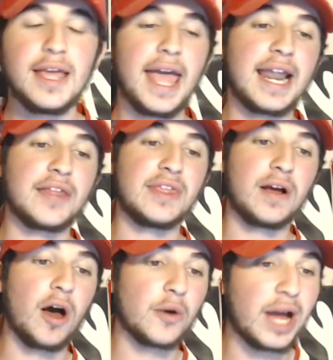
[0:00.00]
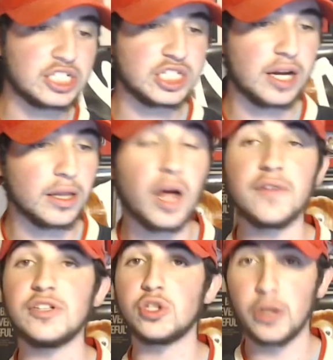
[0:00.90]
And I think Ottawa actually got a lot of
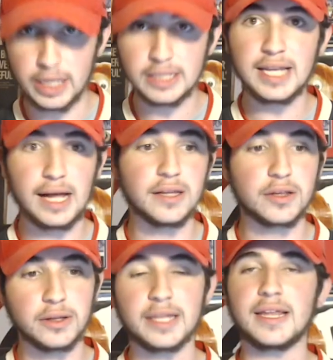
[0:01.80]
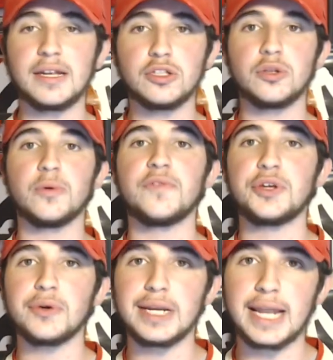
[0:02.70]
intriguing talent. So let's get into the
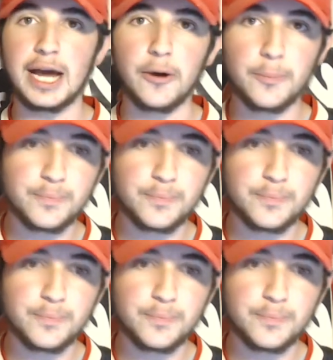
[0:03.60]
review now.